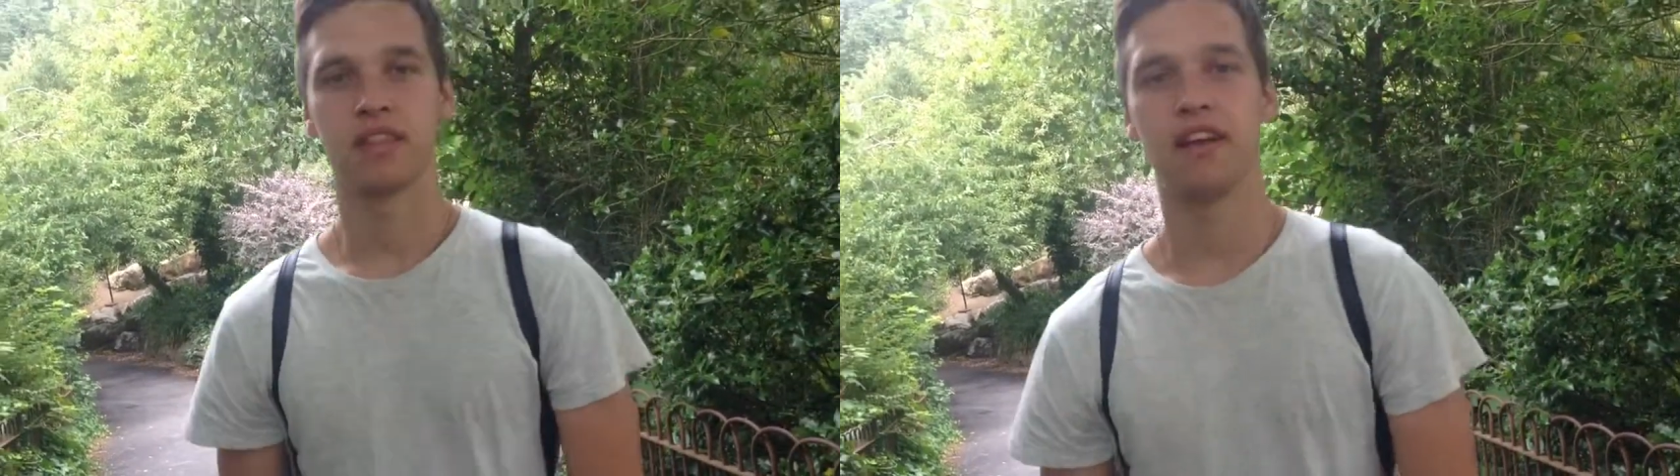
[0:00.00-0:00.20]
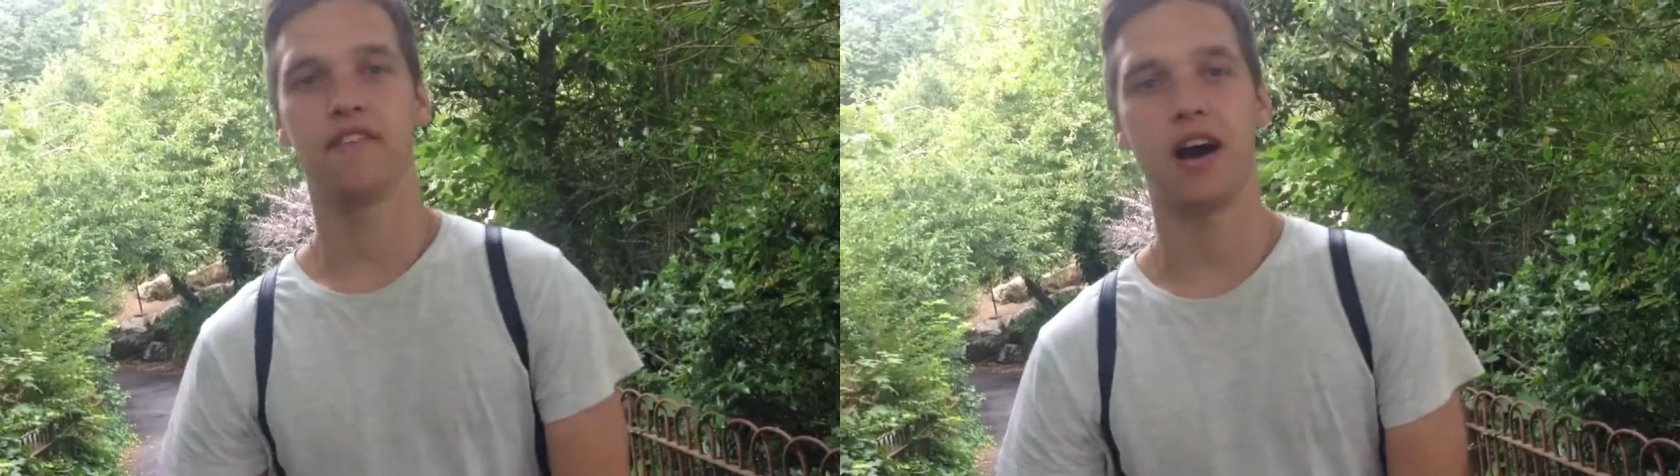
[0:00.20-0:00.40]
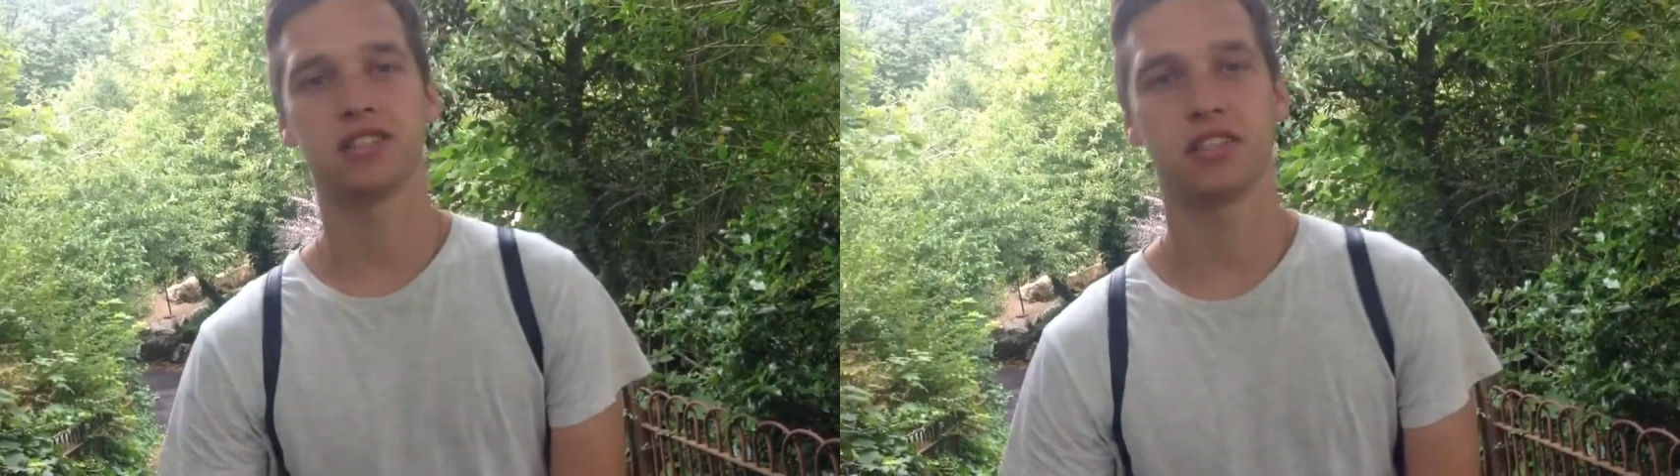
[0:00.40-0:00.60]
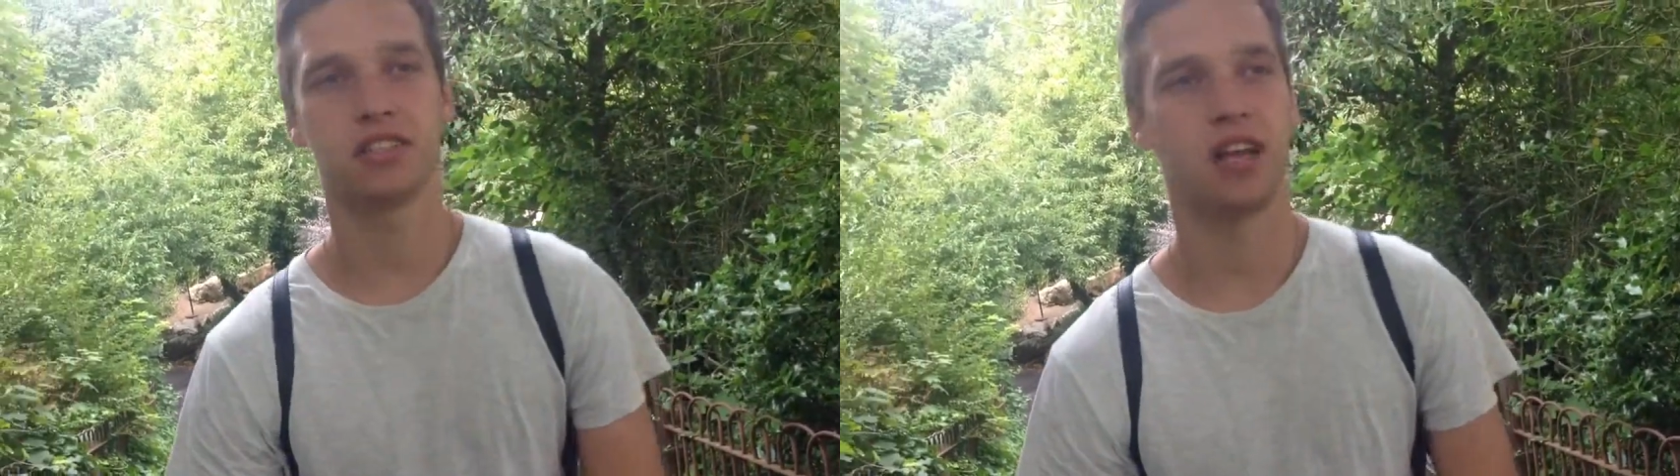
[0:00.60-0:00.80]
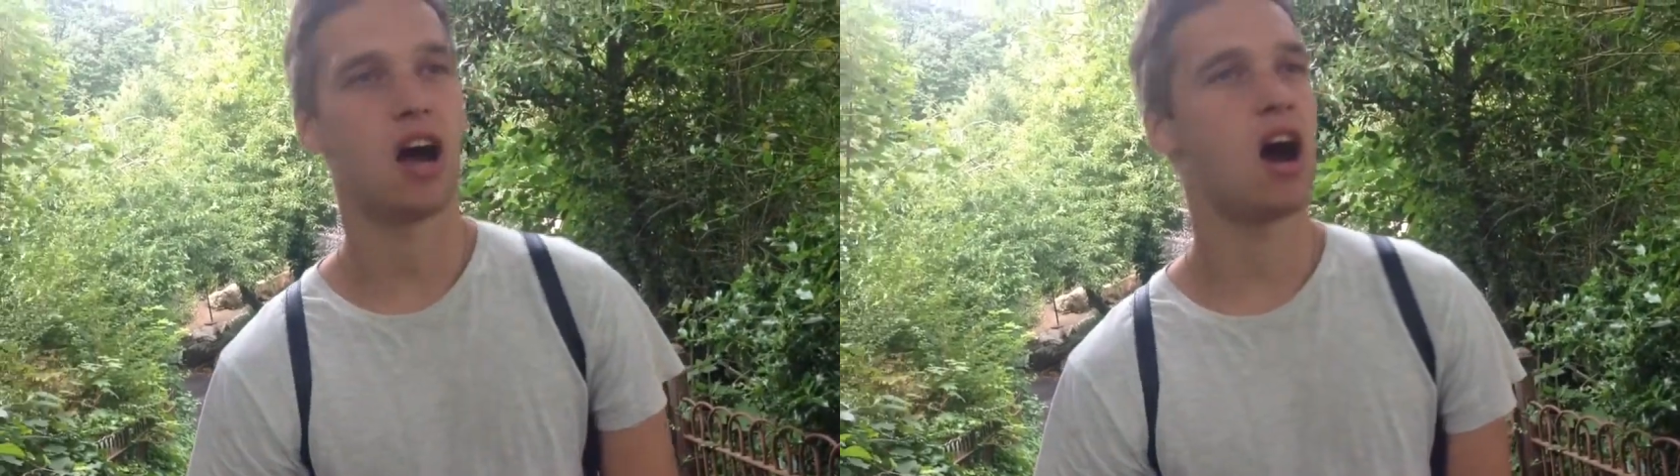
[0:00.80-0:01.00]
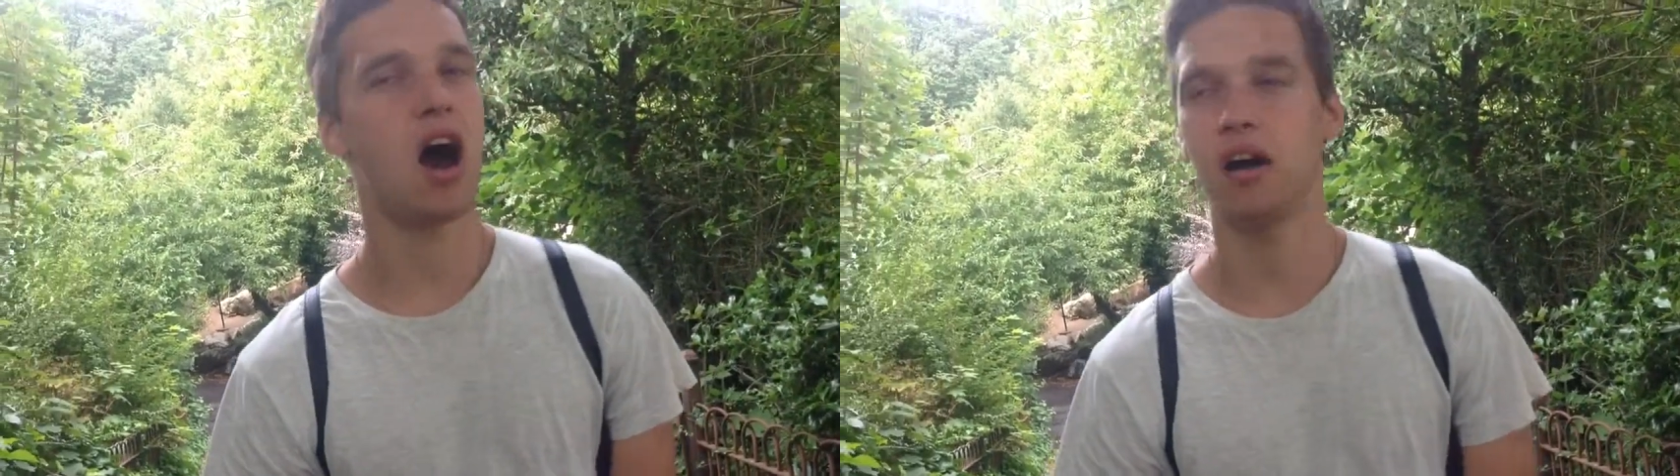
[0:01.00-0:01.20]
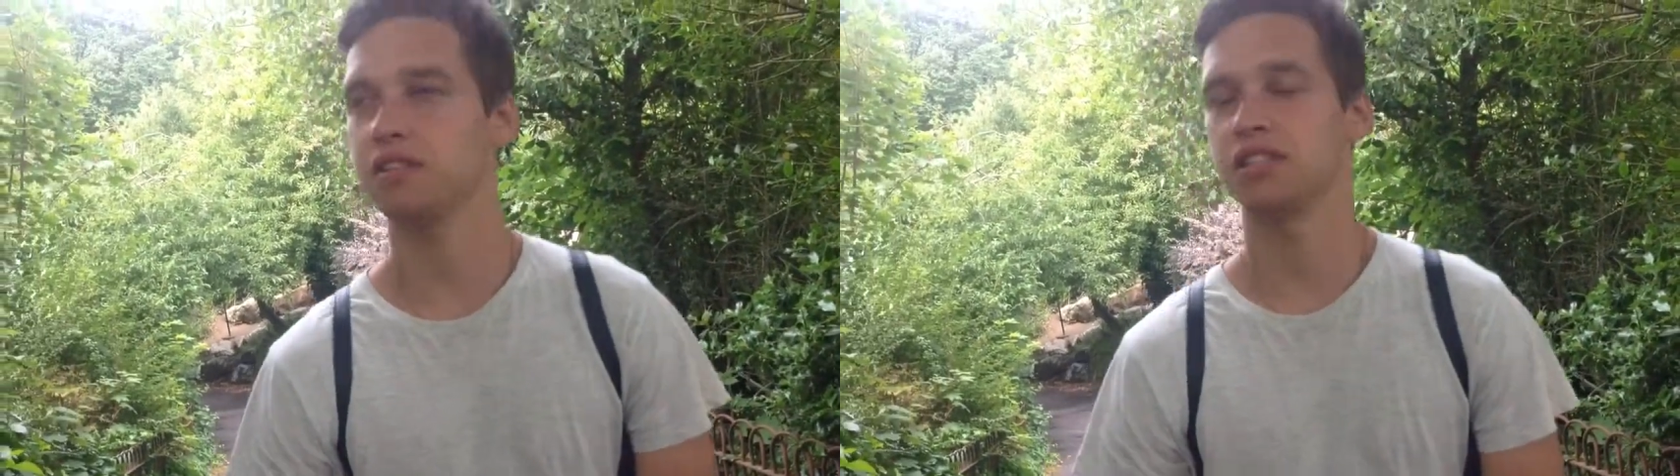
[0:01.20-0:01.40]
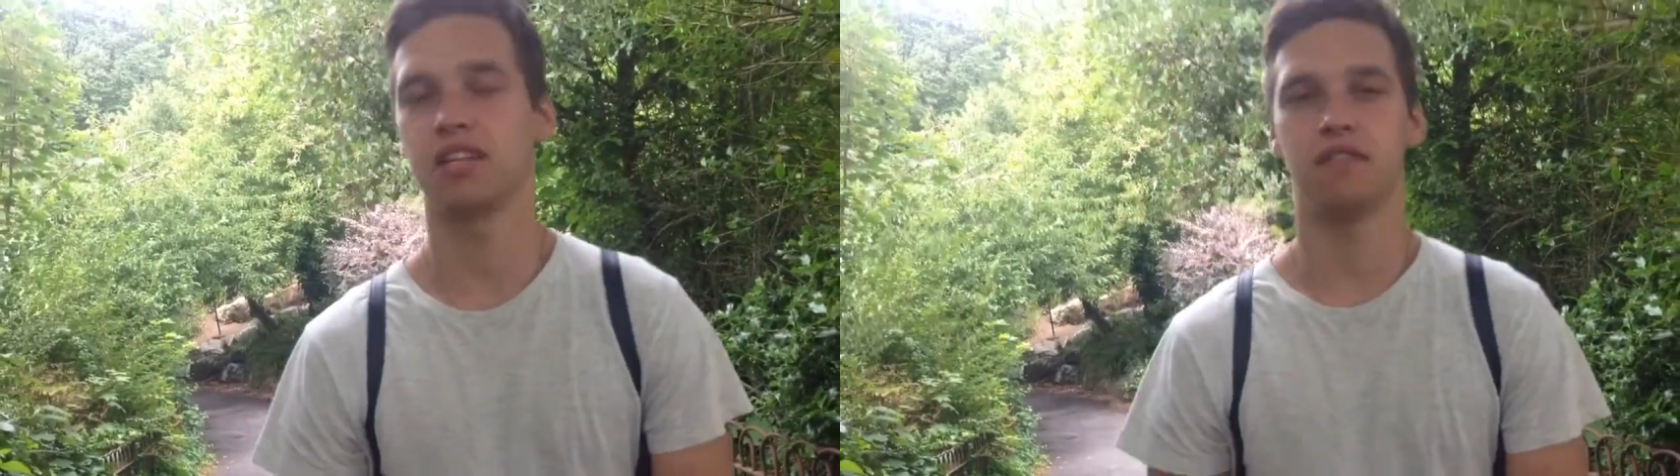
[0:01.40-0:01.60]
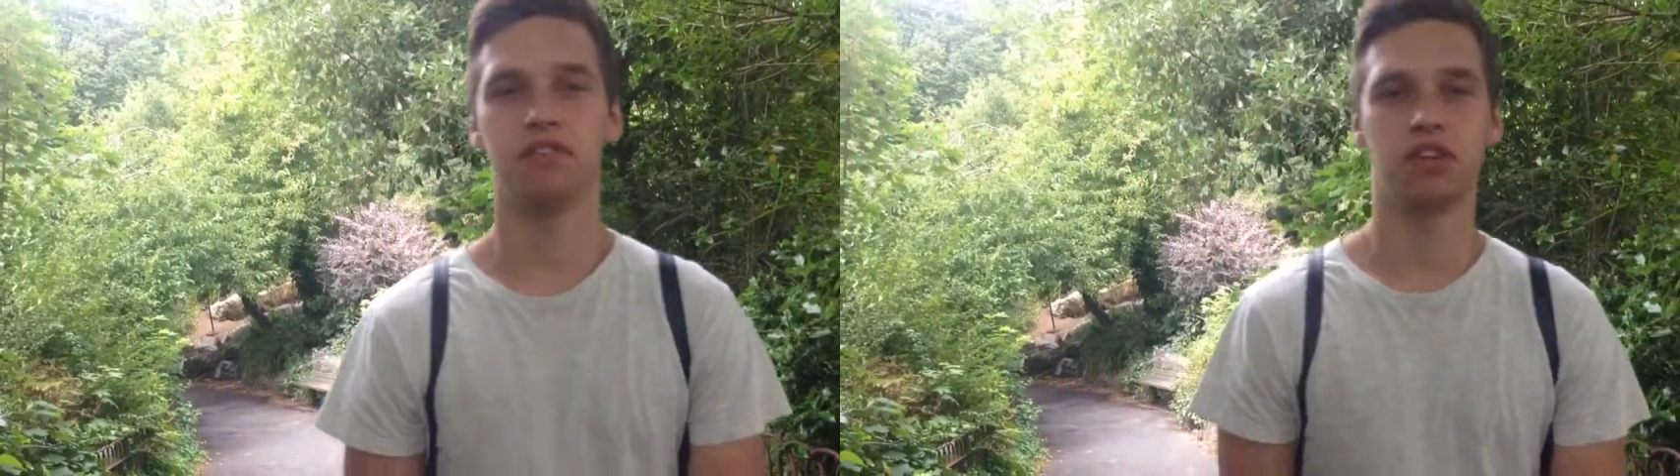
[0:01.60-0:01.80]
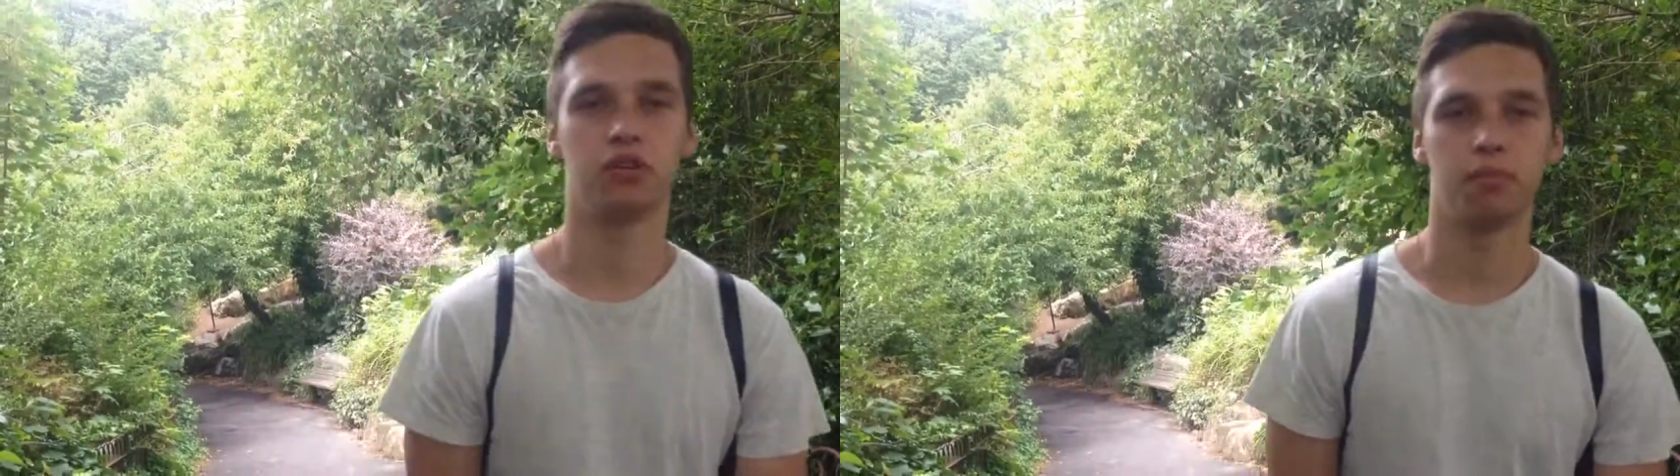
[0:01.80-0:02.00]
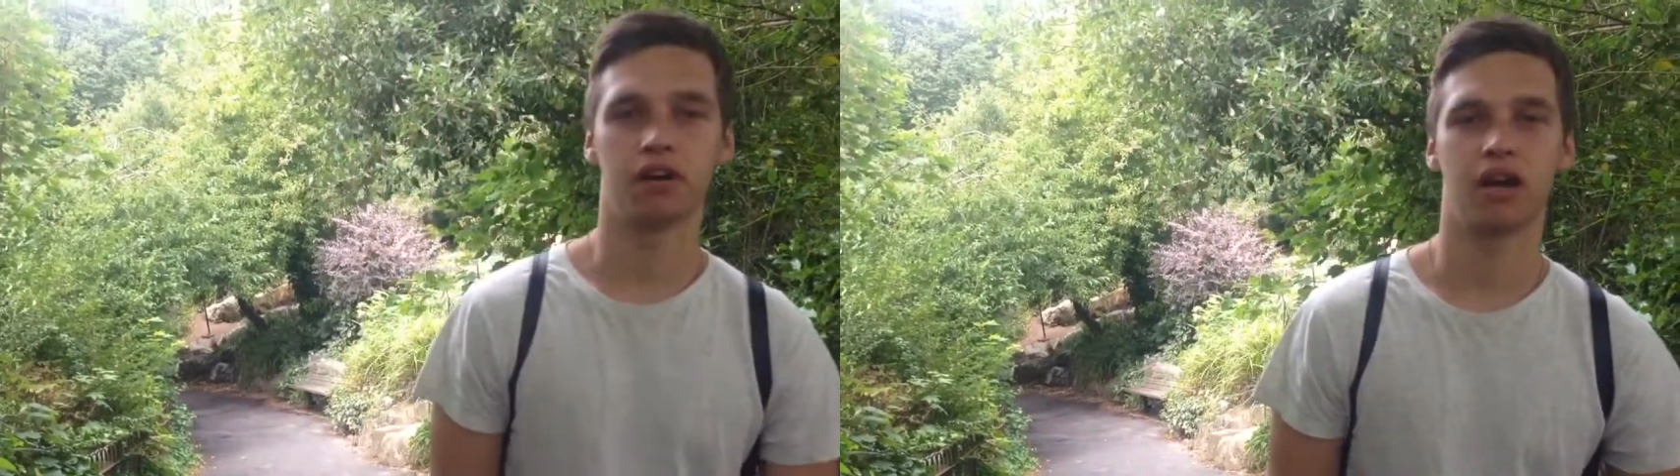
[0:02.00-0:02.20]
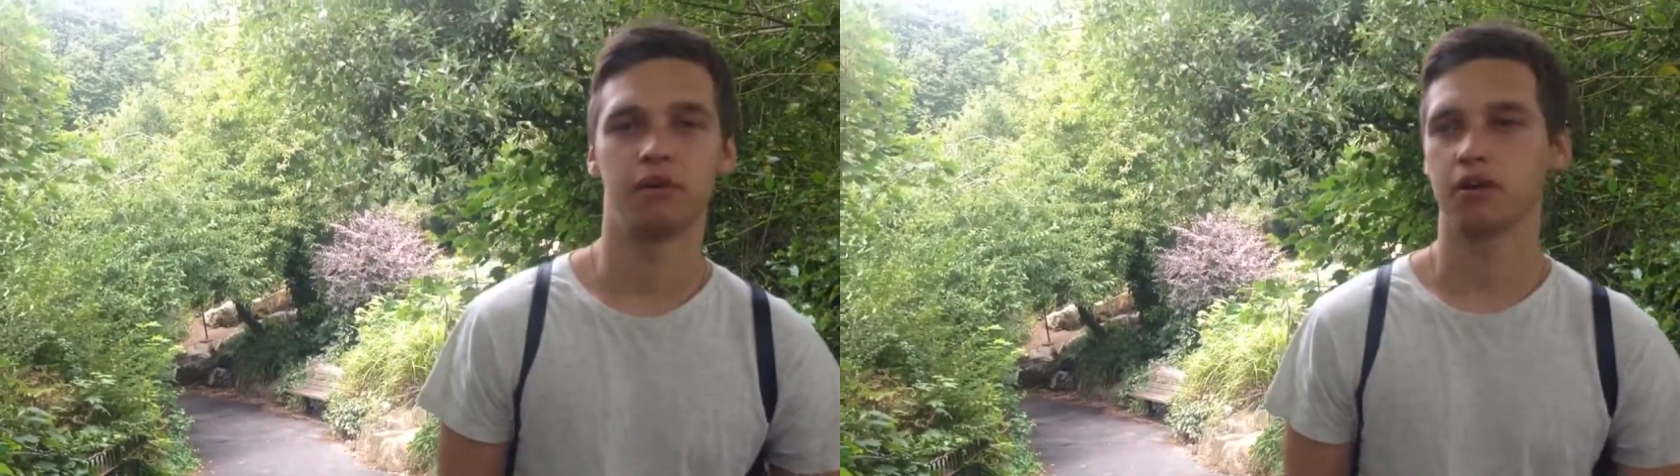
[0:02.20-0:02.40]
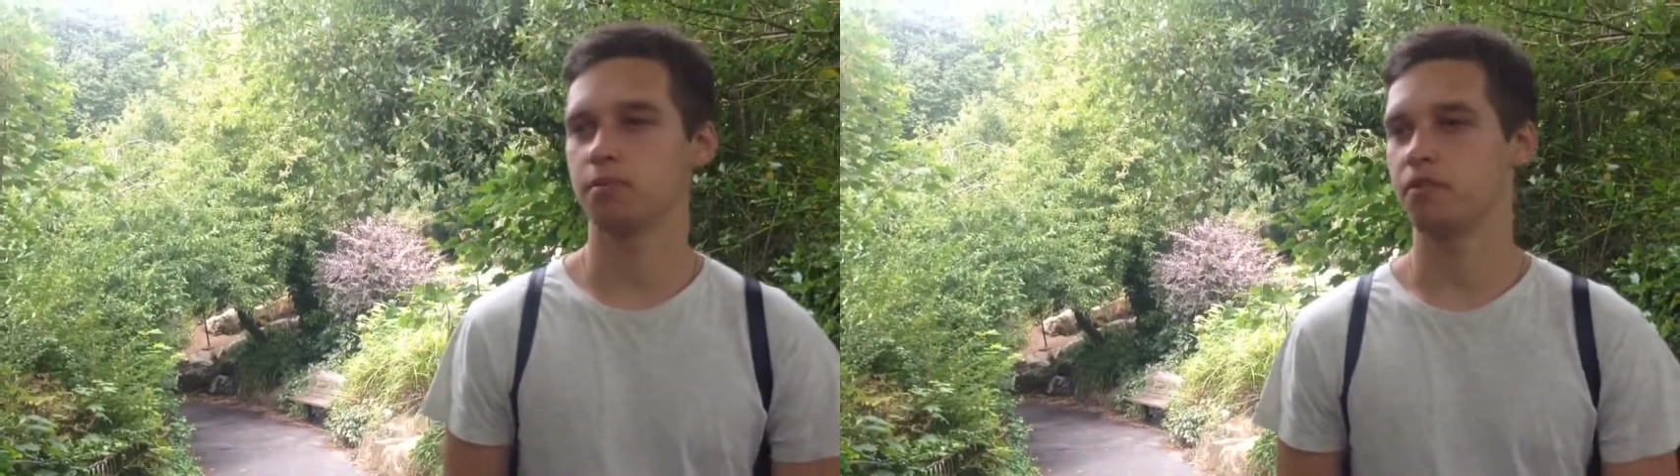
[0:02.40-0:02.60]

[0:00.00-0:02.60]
ten thousand uh, hours at something, you are becoming a